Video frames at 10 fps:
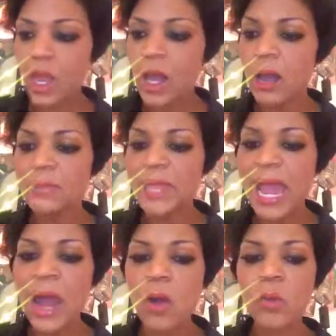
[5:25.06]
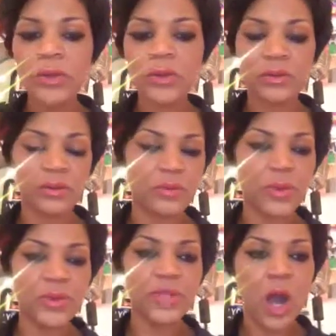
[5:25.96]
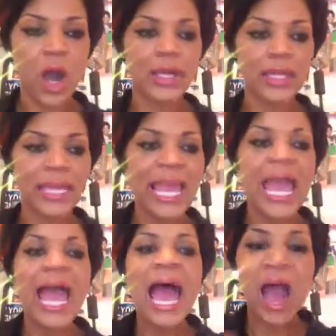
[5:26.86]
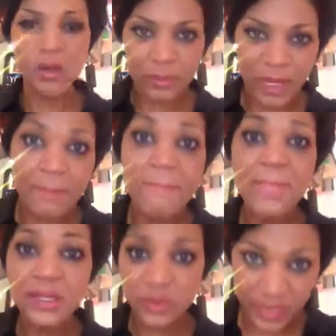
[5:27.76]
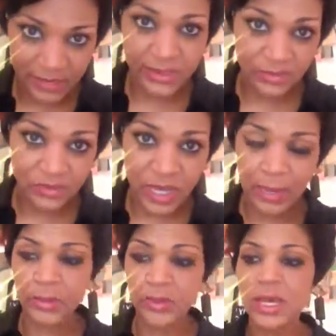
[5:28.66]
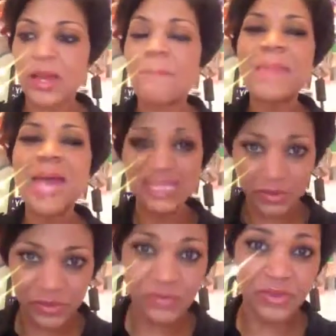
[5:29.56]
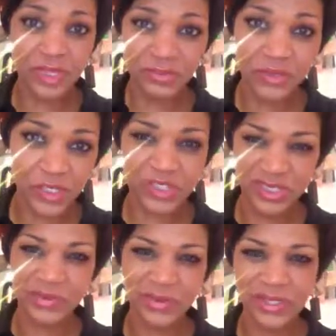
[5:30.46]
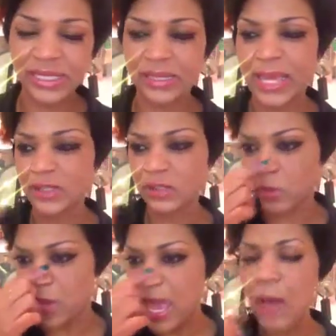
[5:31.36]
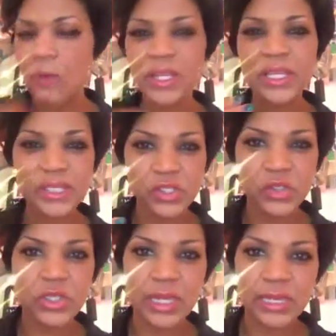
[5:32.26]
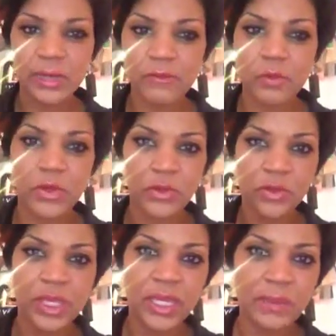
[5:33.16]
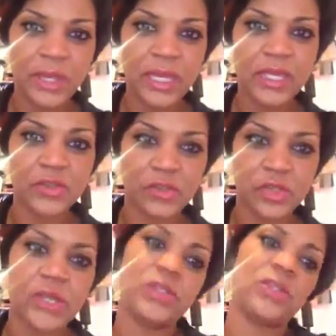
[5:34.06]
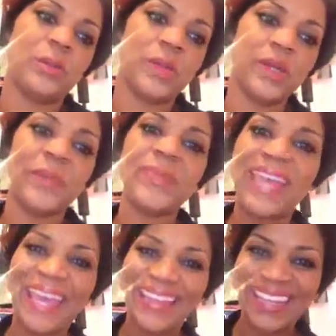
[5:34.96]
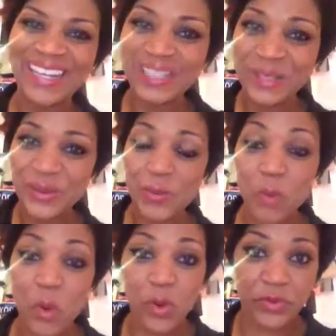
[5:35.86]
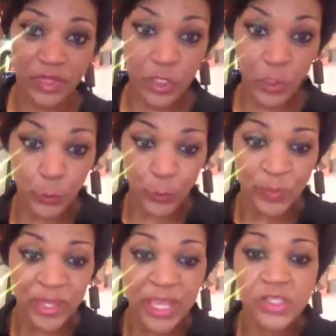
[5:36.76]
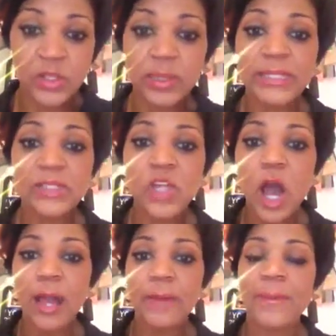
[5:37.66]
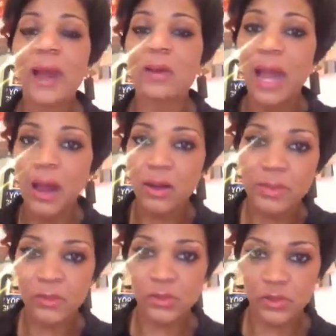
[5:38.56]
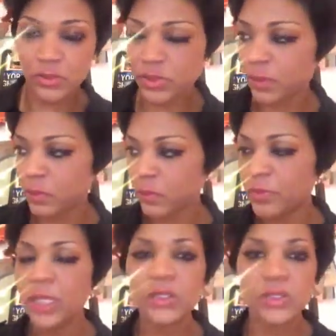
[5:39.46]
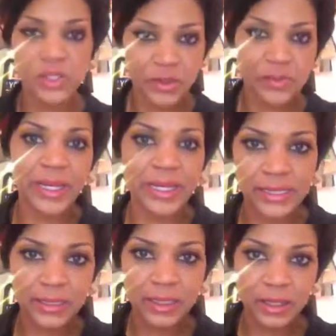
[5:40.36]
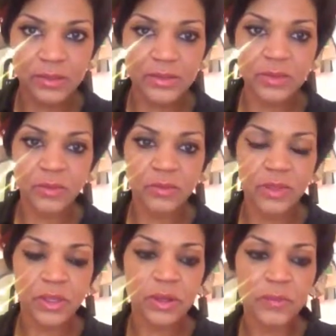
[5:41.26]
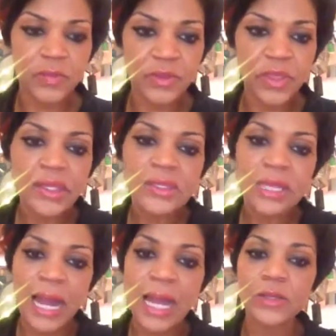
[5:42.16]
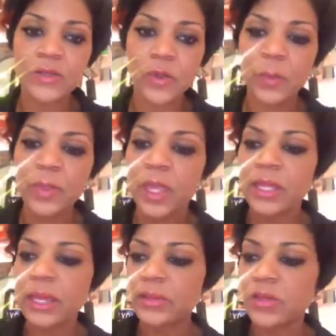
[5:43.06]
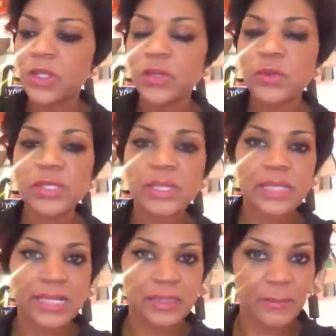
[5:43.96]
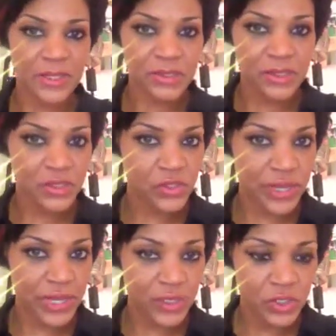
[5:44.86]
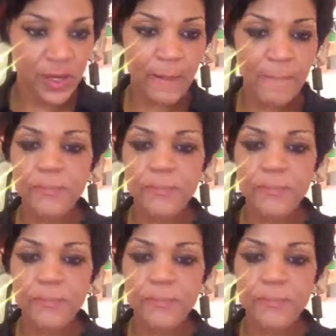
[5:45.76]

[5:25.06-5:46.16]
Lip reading: Now we're talking how to make millions of dollars, how to massively fund vision, different things like that. So I want to get you to that level where you're thinking big and your strategies are bigger and they include more than you. So let's talk about how I'm able to do double, generate some of the things that I do. Now you can use this as a business strategy,